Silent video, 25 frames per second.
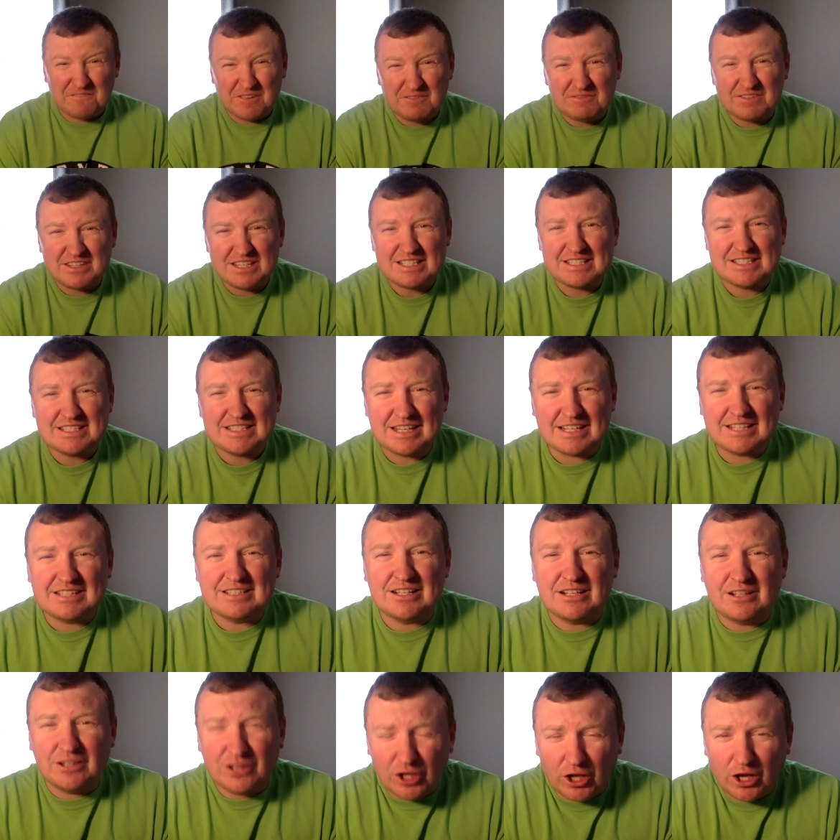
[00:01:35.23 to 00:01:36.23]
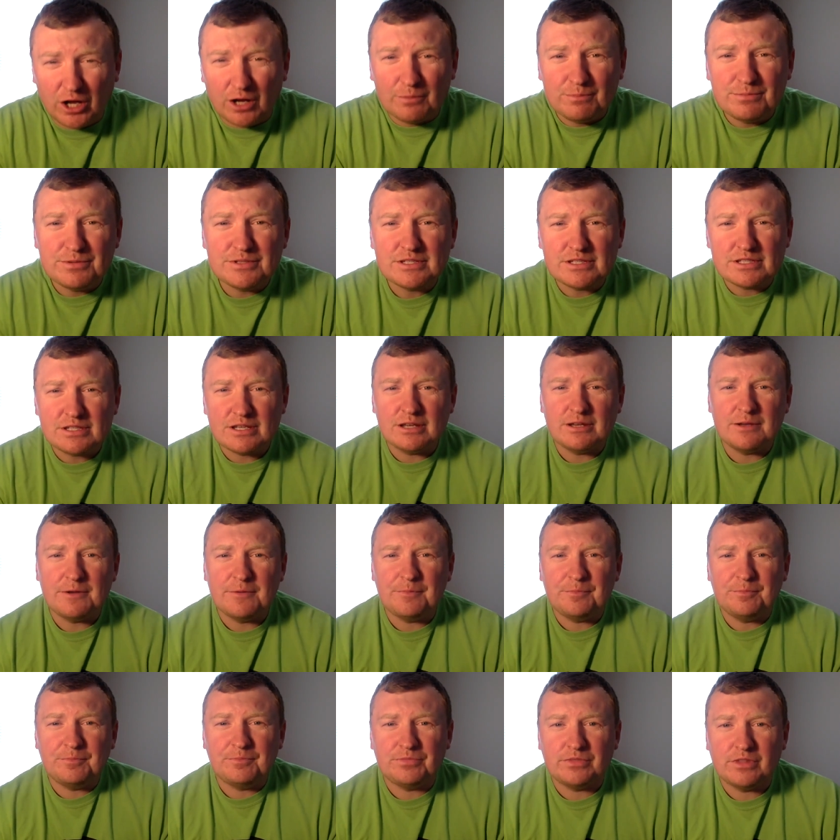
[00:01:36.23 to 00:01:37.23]
56 clubs
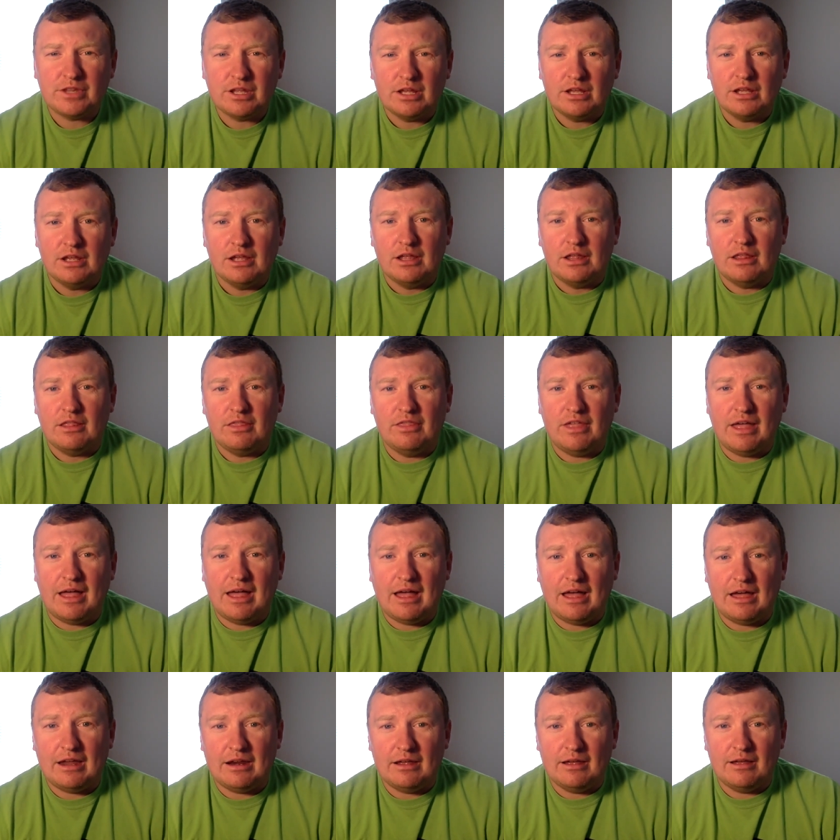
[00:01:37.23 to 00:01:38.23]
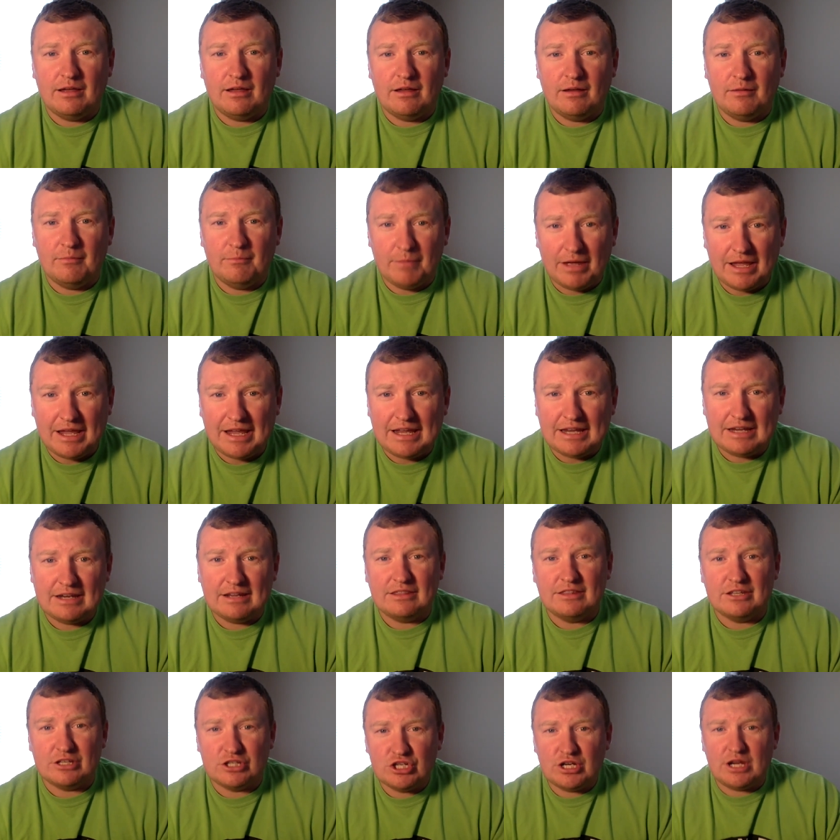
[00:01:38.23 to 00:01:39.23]
that
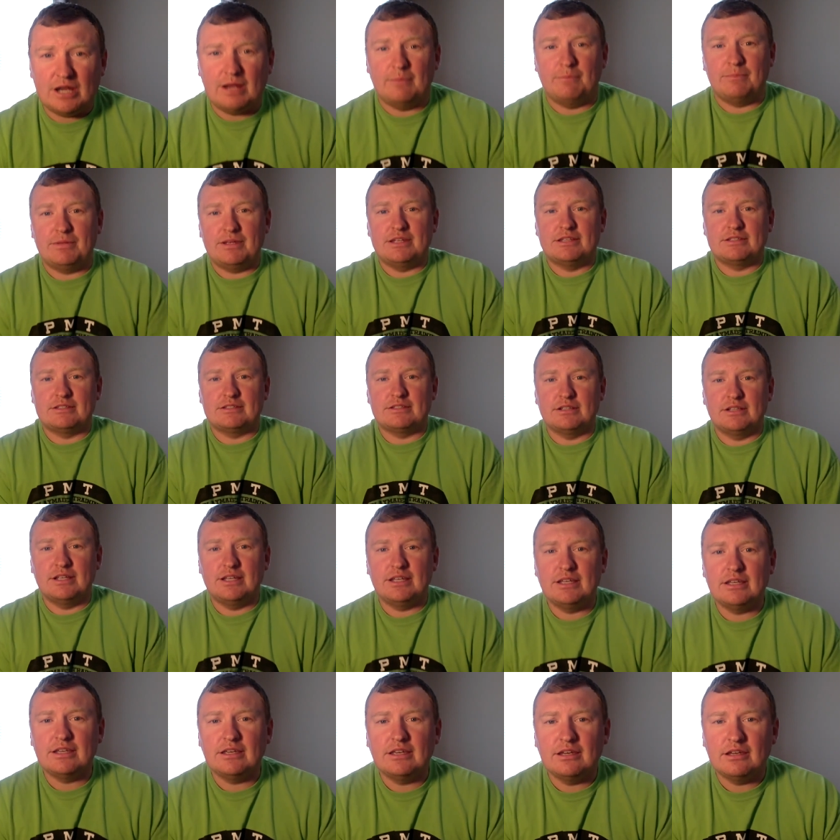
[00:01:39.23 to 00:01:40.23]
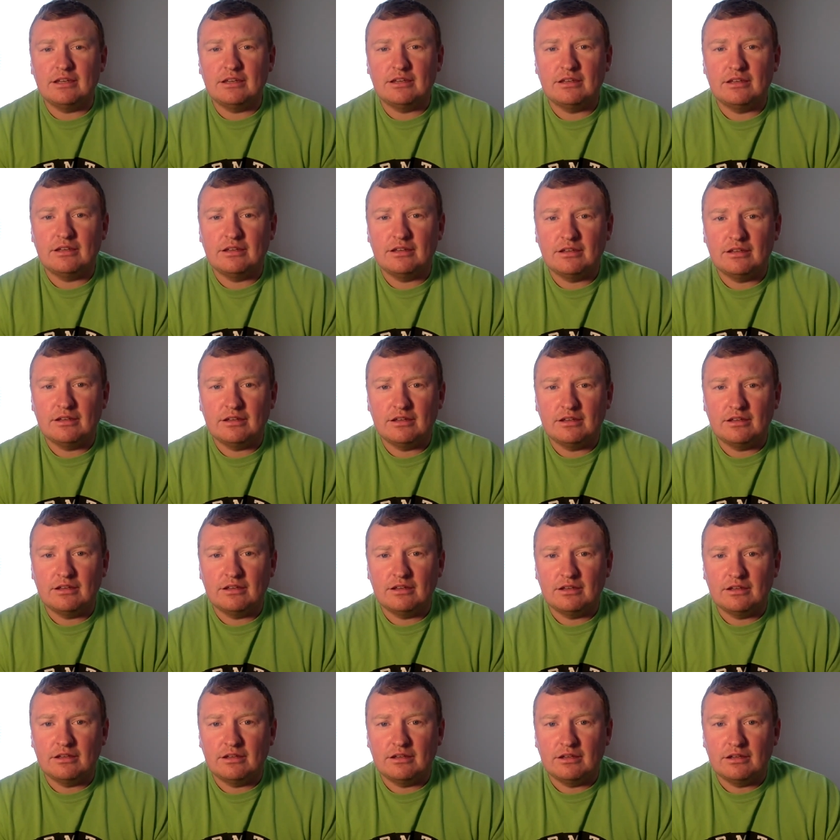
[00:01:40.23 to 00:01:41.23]
made the Champions League,
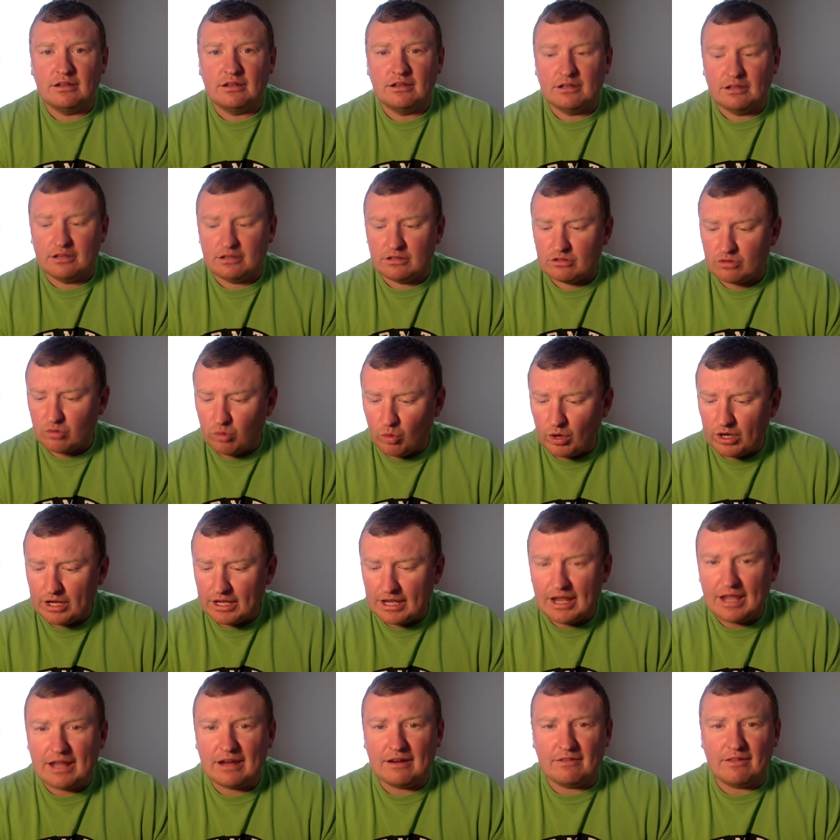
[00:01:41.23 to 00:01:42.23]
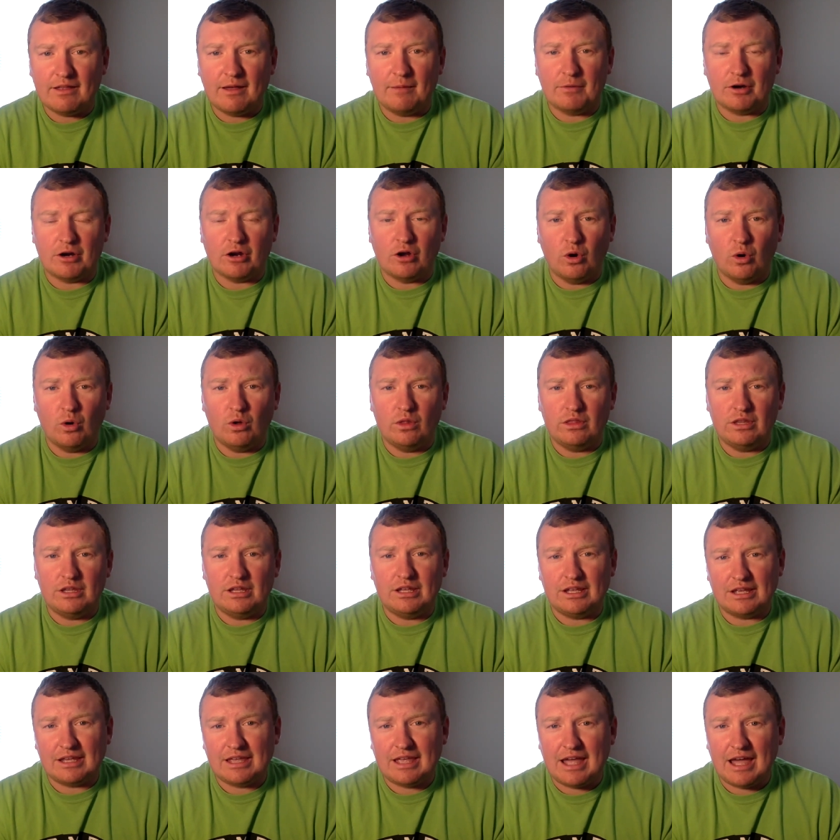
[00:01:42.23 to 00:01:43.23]
28 of them are going to
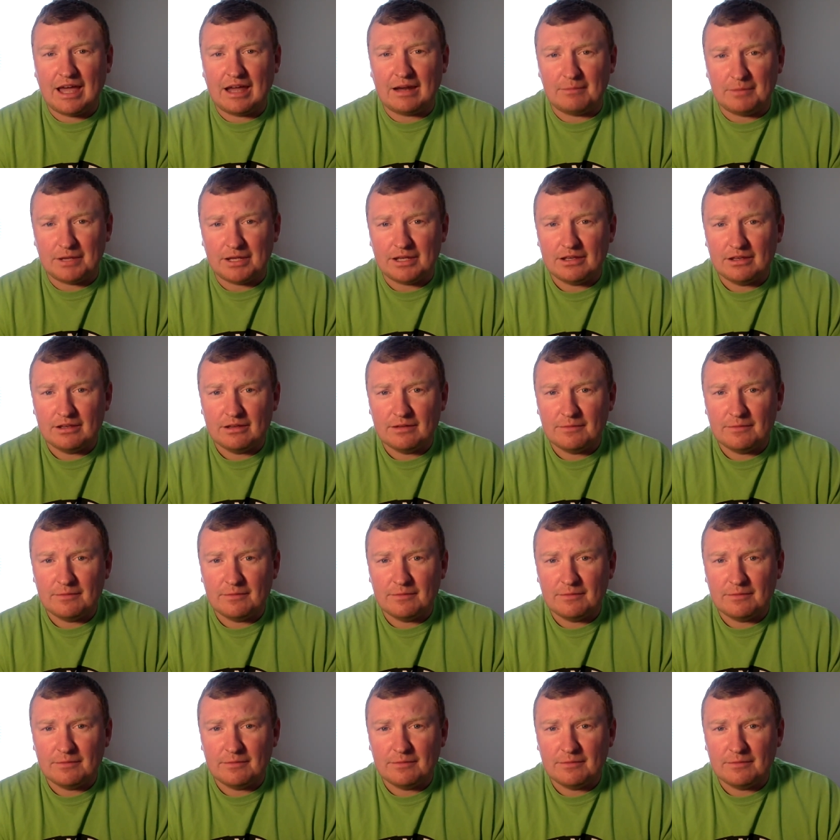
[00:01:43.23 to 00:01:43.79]
the Academy.